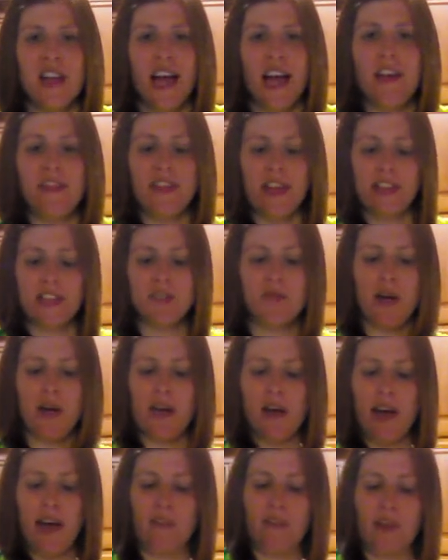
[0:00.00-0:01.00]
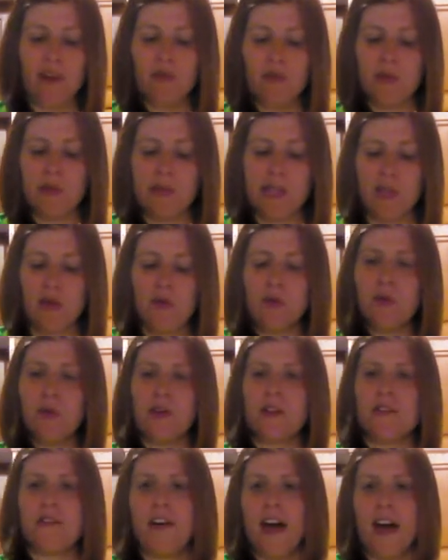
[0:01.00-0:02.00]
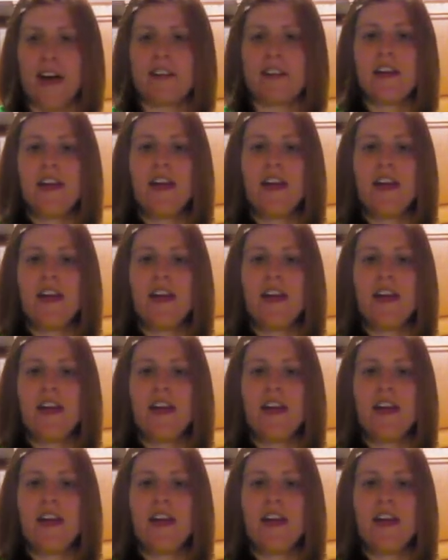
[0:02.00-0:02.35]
And that's why you have that really cool effect.